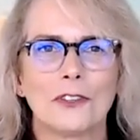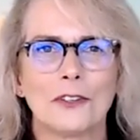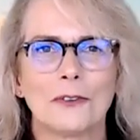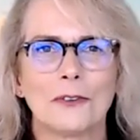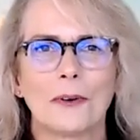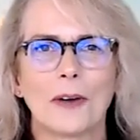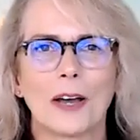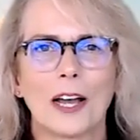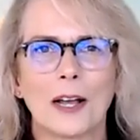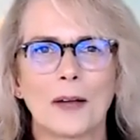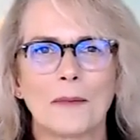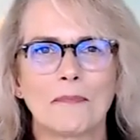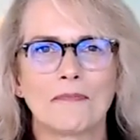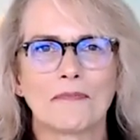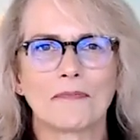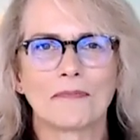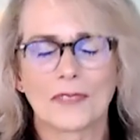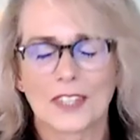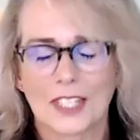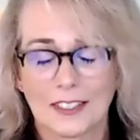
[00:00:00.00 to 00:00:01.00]

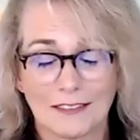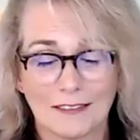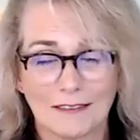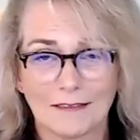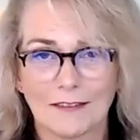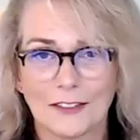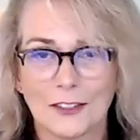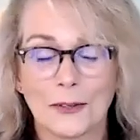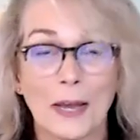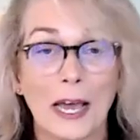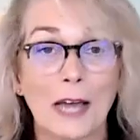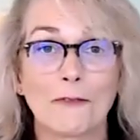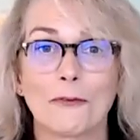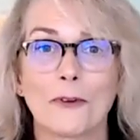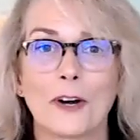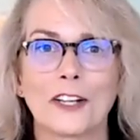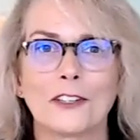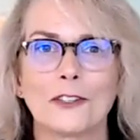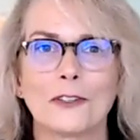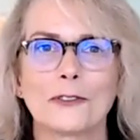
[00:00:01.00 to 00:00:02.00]
um, Definitely. you have
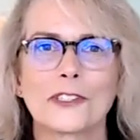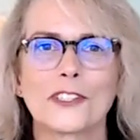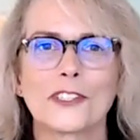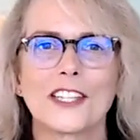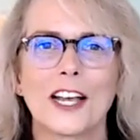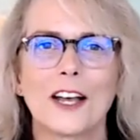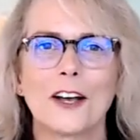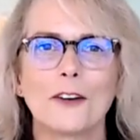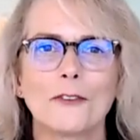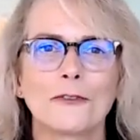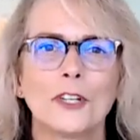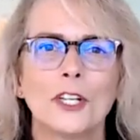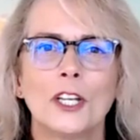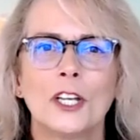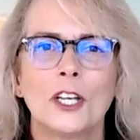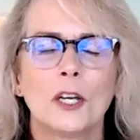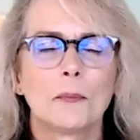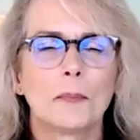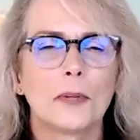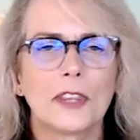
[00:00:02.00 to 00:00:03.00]
one yourself.
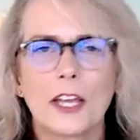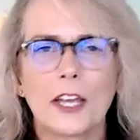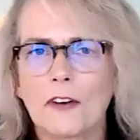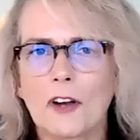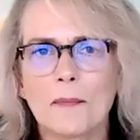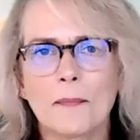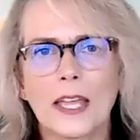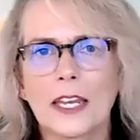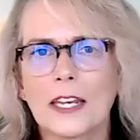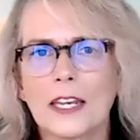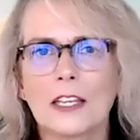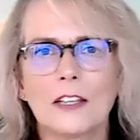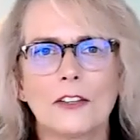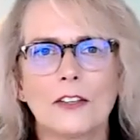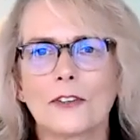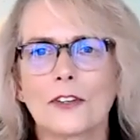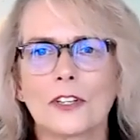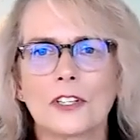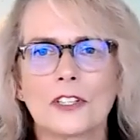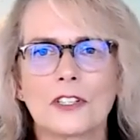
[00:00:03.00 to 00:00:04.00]
But there are many you
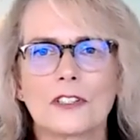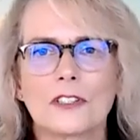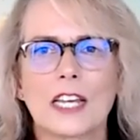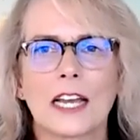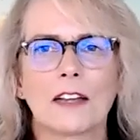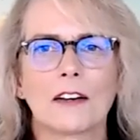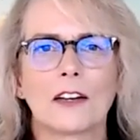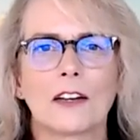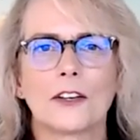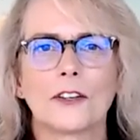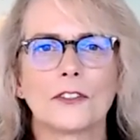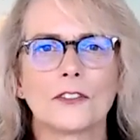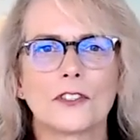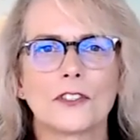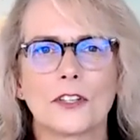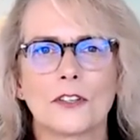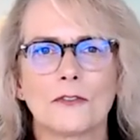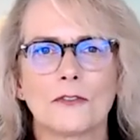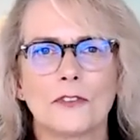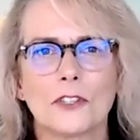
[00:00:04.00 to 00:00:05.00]
can download. So
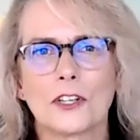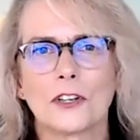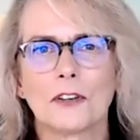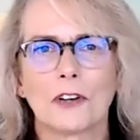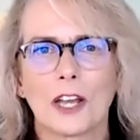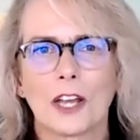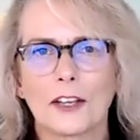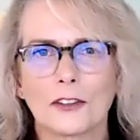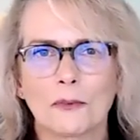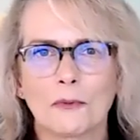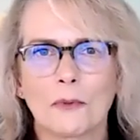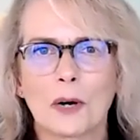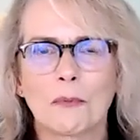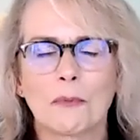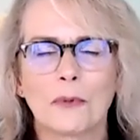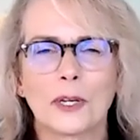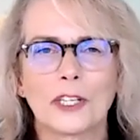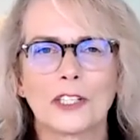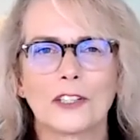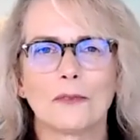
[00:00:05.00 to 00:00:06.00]
if you don't like the one
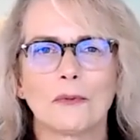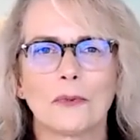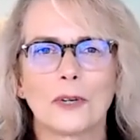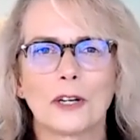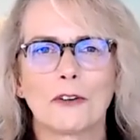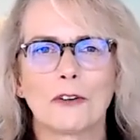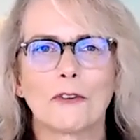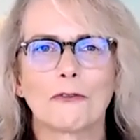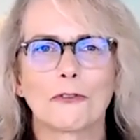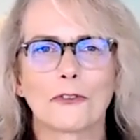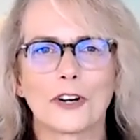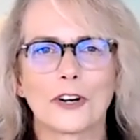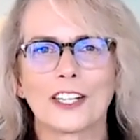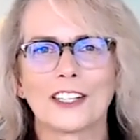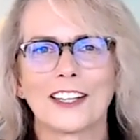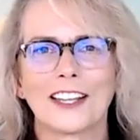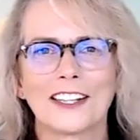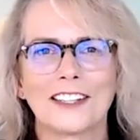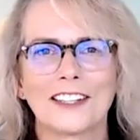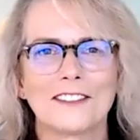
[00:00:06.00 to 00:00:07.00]
we're, we're offering,
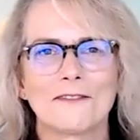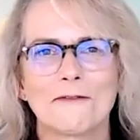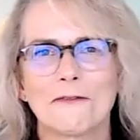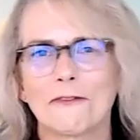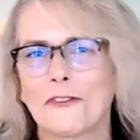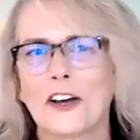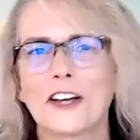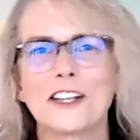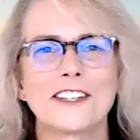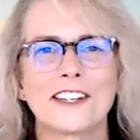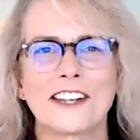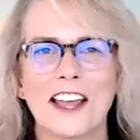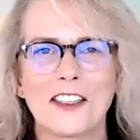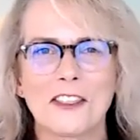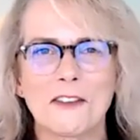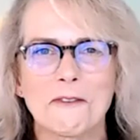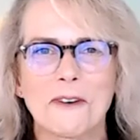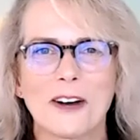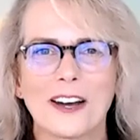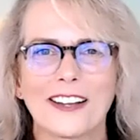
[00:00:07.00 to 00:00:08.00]
then find another
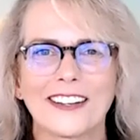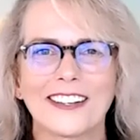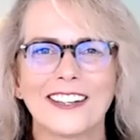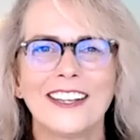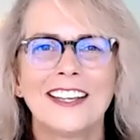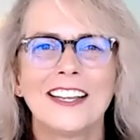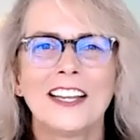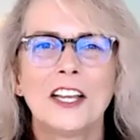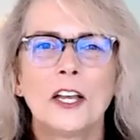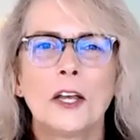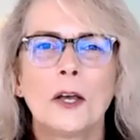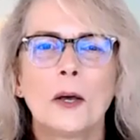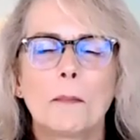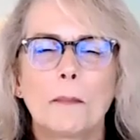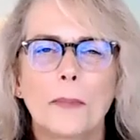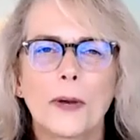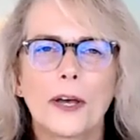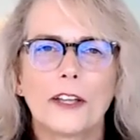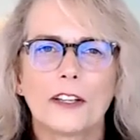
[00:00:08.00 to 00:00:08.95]
one. But